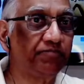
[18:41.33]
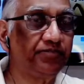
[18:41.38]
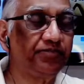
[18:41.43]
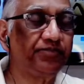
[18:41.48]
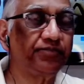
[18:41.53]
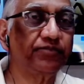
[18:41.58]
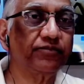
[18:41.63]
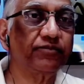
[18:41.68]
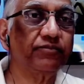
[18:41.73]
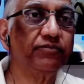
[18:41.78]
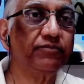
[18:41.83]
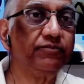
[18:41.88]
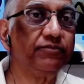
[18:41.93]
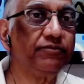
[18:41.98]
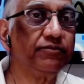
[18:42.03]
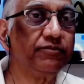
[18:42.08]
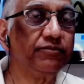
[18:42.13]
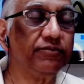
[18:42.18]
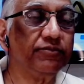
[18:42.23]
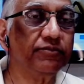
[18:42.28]
So, is
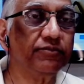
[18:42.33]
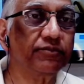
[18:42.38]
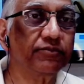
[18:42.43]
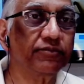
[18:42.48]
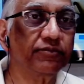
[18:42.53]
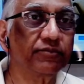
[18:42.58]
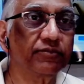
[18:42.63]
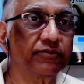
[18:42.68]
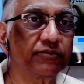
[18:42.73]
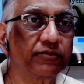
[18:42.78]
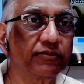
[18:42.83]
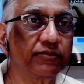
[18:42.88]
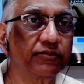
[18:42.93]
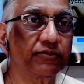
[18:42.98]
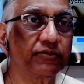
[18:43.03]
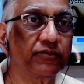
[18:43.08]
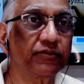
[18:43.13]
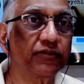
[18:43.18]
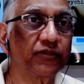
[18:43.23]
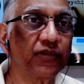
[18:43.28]
this a genetic
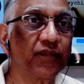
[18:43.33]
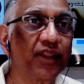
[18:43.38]
physical